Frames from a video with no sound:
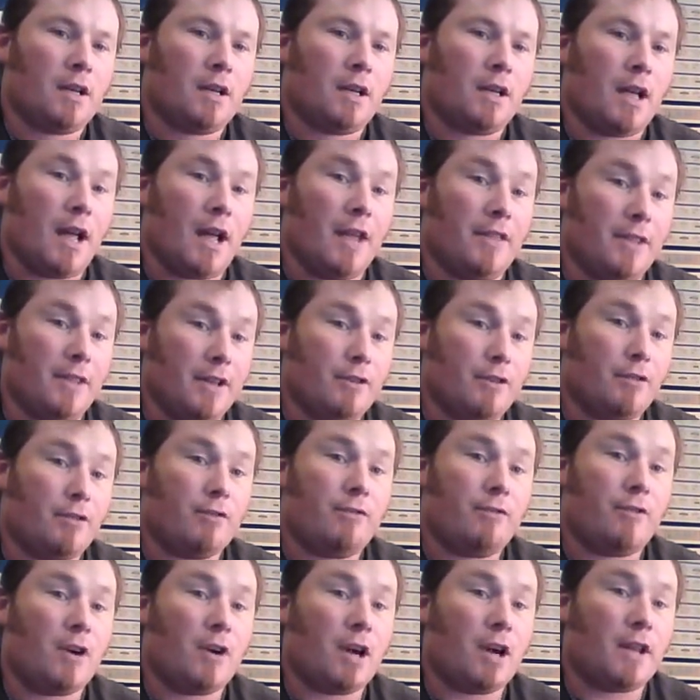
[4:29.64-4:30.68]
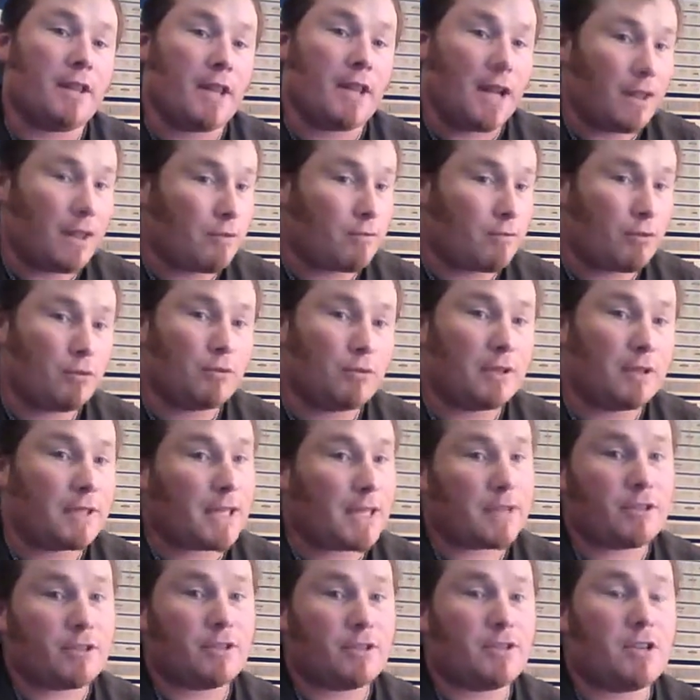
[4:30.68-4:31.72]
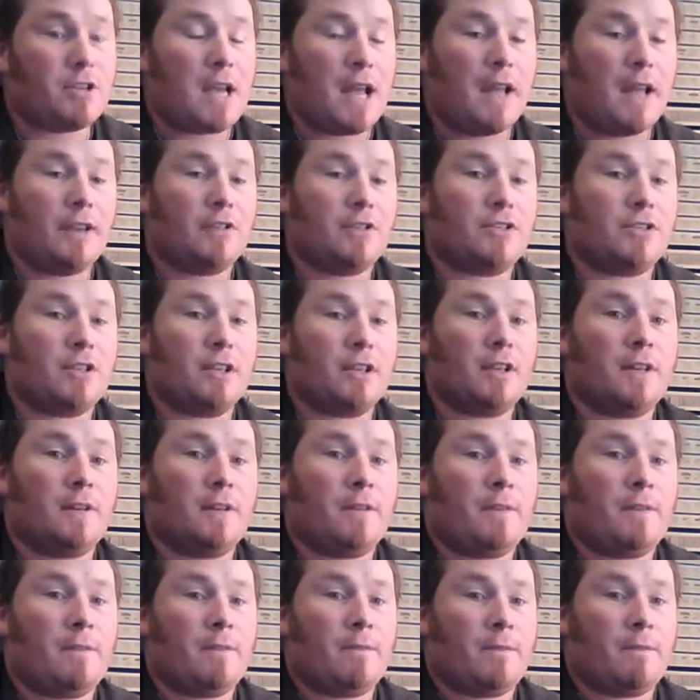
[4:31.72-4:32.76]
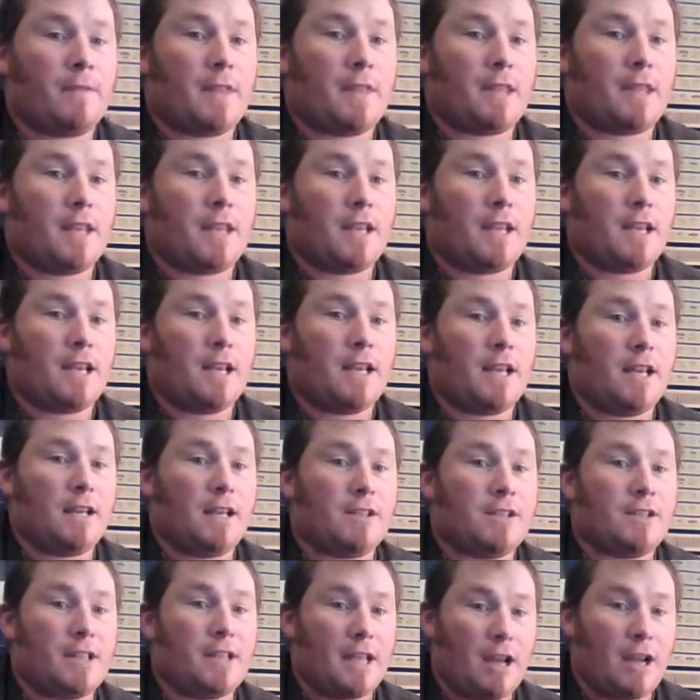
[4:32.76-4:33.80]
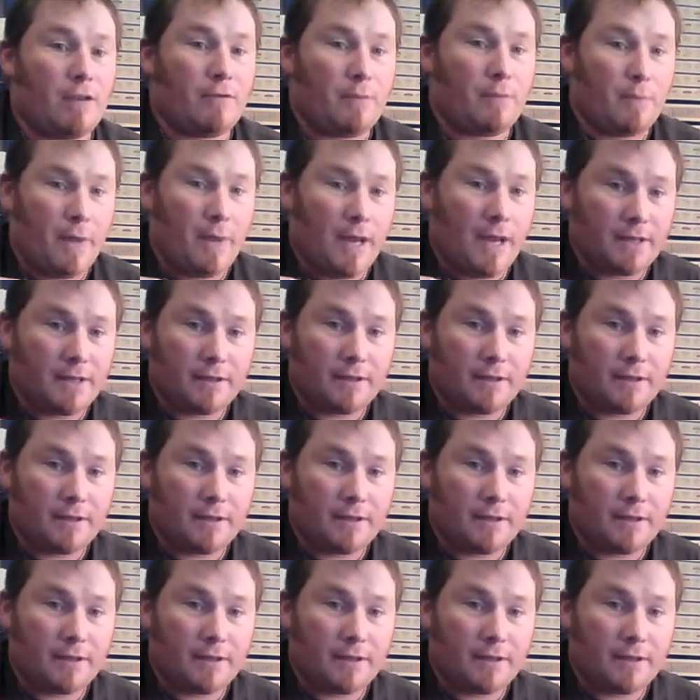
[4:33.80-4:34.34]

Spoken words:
and then you'll find the other rule that doesn't change is the alphabet.